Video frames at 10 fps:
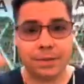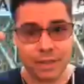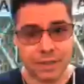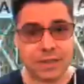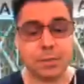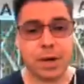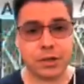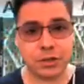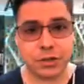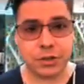teaching my
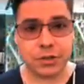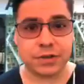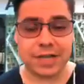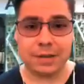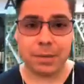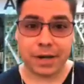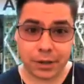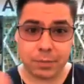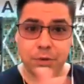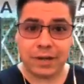students in my
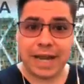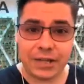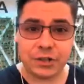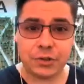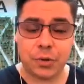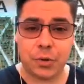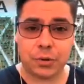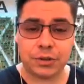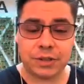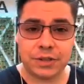communication
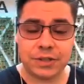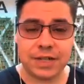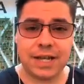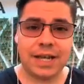courses